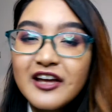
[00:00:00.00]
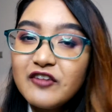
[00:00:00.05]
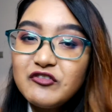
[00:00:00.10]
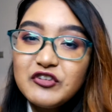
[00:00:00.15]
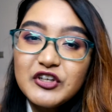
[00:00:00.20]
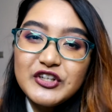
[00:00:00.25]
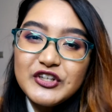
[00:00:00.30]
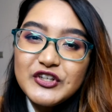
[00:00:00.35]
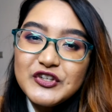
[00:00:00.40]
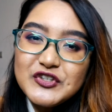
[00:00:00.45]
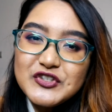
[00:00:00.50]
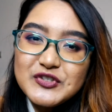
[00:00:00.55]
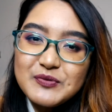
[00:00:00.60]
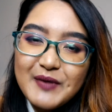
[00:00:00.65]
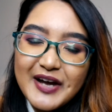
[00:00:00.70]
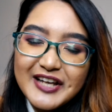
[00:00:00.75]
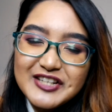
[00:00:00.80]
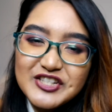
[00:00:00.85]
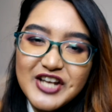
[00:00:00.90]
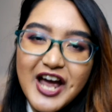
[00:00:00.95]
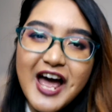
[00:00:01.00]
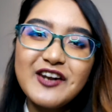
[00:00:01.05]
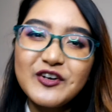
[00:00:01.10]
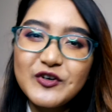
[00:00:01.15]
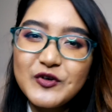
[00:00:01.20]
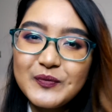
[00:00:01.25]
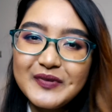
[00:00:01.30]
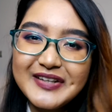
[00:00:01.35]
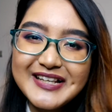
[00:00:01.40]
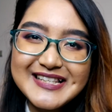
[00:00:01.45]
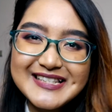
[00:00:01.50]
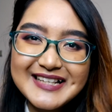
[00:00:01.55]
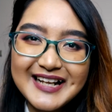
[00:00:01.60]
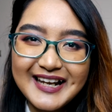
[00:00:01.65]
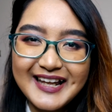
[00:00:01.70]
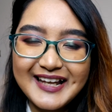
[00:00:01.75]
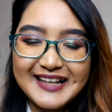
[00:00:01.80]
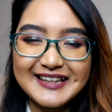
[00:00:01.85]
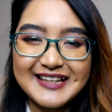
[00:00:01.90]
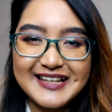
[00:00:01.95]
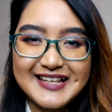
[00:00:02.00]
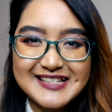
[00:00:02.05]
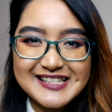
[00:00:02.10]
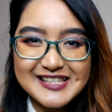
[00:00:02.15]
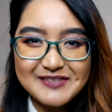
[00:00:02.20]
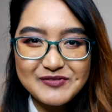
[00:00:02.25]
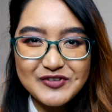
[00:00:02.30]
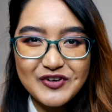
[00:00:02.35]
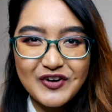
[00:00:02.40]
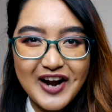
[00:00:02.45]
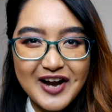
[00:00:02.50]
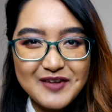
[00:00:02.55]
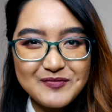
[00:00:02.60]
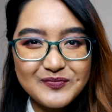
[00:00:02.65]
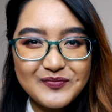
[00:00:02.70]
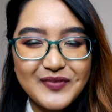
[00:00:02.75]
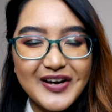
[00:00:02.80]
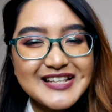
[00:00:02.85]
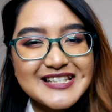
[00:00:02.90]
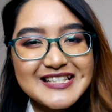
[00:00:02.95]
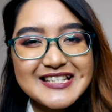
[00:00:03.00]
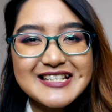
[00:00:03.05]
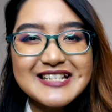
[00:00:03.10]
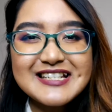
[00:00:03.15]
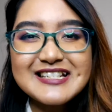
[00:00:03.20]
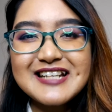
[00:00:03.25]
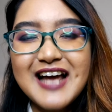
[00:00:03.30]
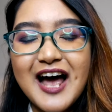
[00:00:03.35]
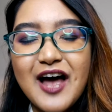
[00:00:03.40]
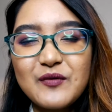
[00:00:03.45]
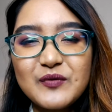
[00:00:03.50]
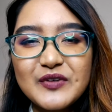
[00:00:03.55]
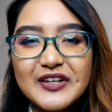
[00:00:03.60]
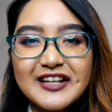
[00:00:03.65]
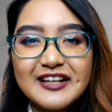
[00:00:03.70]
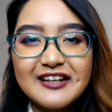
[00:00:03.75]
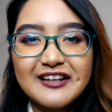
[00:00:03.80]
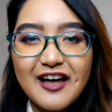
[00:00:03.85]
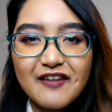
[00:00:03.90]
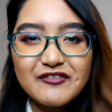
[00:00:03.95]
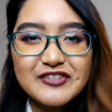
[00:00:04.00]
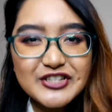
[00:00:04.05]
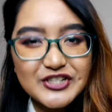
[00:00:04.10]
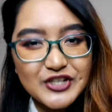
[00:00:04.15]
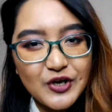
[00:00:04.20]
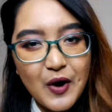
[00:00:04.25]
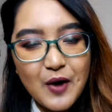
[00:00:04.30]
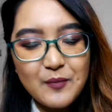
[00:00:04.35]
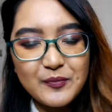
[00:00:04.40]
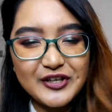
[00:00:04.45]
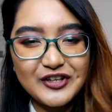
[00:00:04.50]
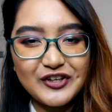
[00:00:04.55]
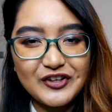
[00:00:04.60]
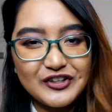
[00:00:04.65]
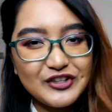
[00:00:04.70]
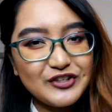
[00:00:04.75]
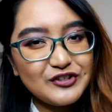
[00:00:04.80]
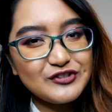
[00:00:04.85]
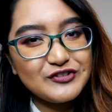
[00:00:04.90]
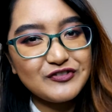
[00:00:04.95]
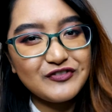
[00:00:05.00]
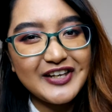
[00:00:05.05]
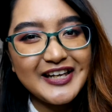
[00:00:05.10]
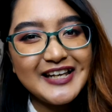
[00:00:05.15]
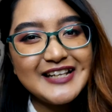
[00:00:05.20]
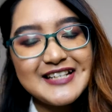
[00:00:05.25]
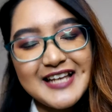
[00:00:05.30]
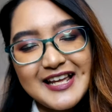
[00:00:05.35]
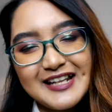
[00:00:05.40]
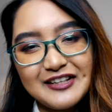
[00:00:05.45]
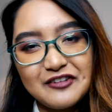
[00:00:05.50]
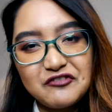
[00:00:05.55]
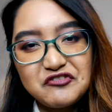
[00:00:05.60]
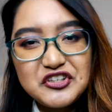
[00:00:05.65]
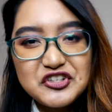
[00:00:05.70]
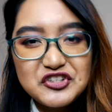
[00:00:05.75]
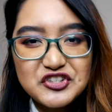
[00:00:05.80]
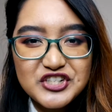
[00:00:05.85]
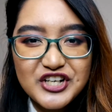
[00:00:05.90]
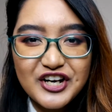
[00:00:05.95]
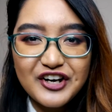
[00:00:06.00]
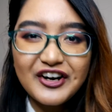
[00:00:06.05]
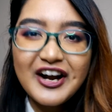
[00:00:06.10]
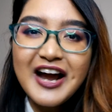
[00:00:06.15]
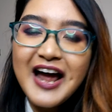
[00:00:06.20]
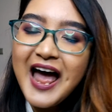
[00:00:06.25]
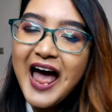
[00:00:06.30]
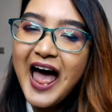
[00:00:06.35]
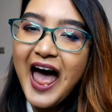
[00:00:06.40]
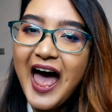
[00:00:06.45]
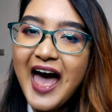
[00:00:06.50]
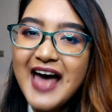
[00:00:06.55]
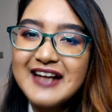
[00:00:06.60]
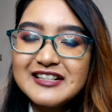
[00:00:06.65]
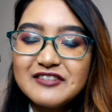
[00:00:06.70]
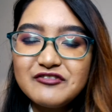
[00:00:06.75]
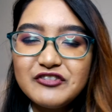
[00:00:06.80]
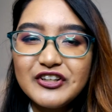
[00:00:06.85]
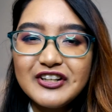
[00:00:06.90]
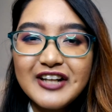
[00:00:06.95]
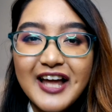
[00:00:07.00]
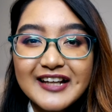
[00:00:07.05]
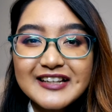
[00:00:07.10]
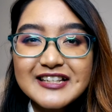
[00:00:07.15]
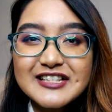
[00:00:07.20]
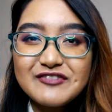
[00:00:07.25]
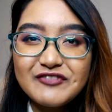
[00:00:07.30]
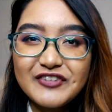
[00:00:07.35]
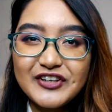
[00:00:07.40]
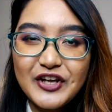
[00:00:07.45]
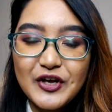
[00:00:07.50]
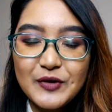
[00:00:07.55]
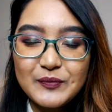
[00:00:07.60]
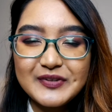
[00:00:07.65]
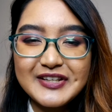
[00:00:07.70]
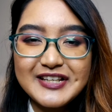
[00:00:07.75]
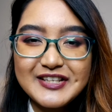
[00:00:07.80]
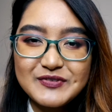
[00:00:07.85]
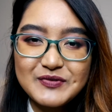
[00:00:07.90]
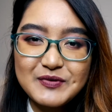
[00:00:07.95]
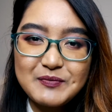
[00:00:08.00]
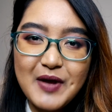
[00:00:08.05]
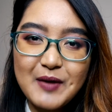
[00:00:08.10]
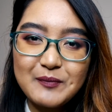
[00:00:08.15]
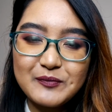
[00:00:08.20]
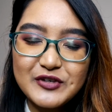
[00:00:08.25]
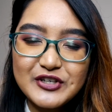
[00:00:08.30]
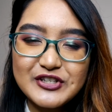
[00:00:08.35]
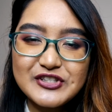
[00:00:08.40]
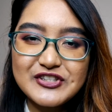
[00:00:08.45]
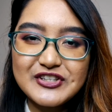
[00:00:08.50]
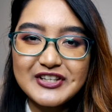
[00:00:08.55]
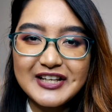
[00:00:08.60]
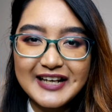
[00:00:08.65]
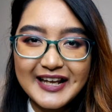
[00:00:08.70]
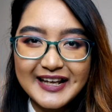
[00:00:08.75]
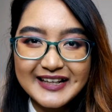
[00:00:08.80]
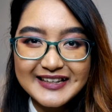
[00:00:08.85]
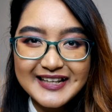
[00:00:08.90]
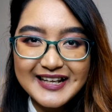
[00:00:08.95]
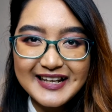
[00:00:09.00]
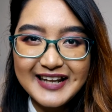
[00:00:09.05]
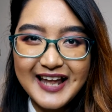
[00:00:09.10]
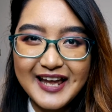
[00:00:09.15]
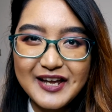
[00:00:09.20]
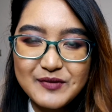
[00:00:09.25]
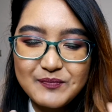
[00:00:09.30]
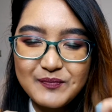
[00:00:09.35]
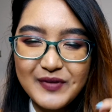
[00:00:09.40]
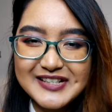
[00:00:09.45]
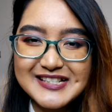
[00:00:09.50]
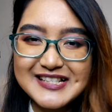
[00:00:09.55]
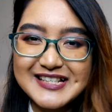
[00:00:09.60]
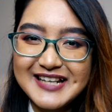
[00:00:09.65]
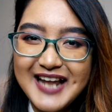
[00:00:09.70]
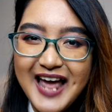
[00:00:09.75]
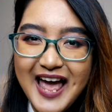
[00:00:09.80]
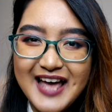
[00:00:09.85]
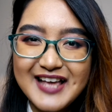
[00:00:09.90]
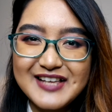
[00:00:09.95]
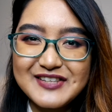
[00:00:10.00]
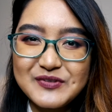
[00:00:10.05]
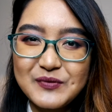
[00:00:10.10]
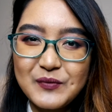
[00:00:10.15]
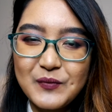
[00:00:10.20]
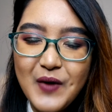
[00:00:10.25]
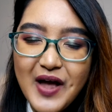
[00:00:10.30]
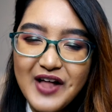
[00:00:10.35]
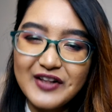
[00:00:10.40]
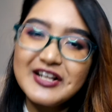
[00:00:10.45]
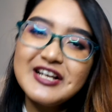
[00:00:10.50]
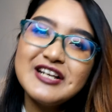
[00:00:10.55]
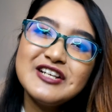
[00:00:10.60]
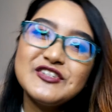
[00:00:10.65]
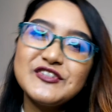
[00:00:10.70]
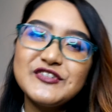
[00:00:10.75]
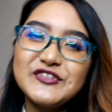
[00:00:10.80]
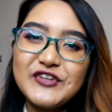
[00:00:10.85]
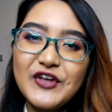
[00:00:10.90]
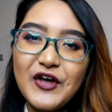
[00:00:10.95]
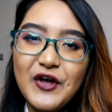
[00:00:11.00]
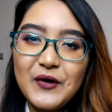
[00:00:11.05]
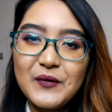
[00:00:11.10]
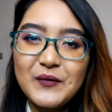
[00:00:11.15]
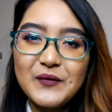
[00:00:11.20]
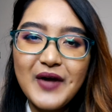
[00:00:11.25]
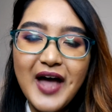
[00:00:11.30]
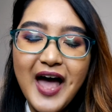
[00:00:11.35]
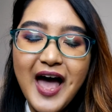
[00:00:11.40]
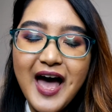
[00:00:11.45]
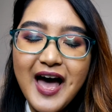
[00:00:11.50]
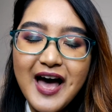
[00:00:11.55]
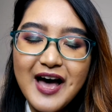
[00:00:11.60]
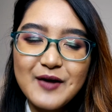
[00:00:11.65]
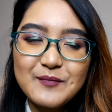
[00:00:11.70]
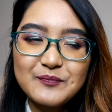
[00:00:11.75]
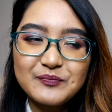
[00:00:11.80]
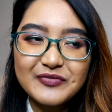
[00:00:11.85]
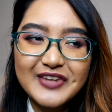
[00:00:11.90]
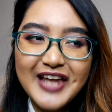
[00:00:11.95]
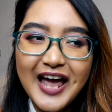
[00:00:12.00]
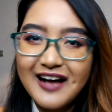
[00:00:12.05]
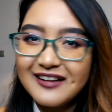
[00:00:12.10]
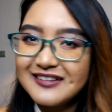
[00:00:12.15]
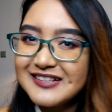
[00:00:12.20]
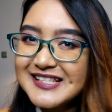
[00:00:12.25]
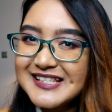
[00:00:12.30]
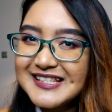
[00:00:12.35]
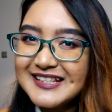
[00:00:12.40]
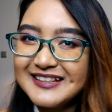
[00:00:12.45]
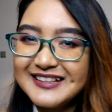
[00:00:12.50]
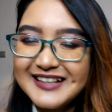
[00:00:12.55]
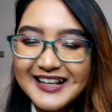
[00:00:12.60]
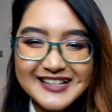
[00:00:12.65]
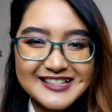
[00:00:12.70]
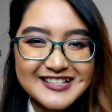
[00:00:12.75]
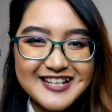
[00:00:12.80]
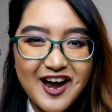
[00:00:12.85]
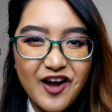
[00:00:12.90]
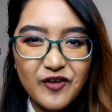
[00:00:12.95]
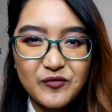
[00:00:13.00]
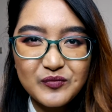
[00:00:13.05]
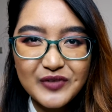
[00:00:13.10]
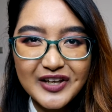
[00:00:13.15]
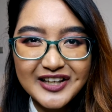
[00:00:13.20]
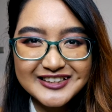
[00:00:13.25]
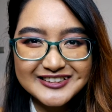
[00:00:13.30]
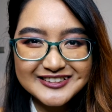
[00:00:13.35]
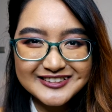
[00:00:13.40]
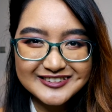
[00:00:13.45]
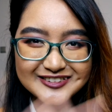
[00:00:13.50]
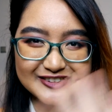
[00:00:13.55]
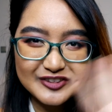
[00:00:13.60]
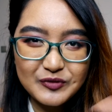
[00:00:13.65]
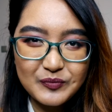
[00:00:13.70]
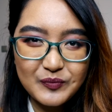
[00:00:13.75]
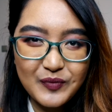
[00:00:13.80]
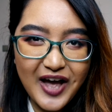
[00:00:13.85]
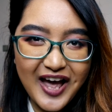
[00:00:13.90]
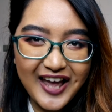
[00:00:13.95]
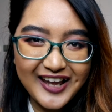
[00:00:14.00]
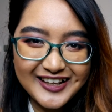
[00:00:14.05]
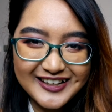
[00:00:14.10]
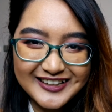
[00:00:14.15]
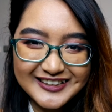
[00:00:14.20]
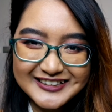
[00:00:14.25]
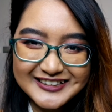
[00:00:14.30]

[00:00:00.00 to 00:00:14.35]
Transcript: If you're new to my channel, please click the subscribe button. I would love to show up in your newsfeed in the future. And if you like this video, please remember to click the like button as well. So I'll see you next time. Bye.